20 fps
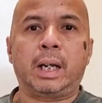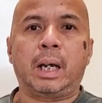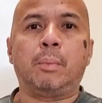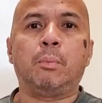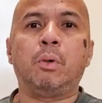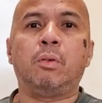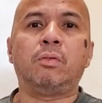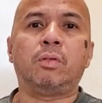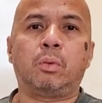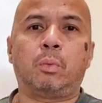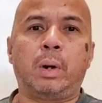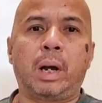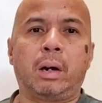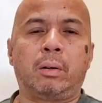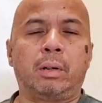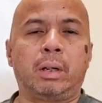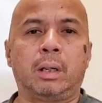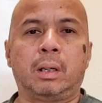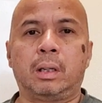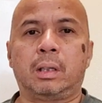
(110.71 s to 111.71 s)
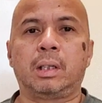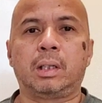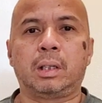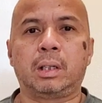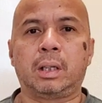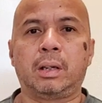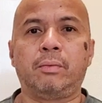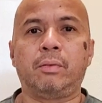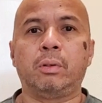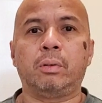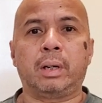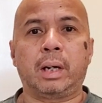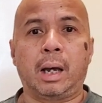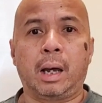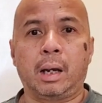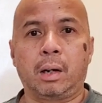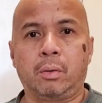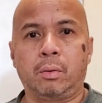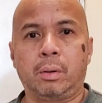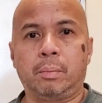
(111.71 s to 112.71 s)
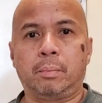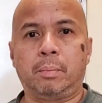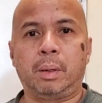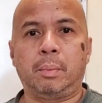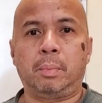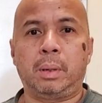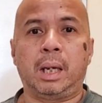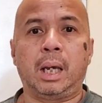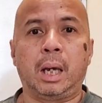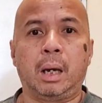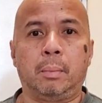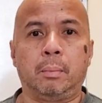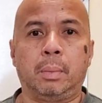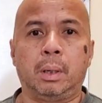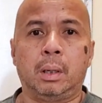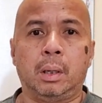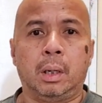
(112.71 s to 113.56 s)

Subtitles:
it moves around and it doesn't give you an accurate BPM.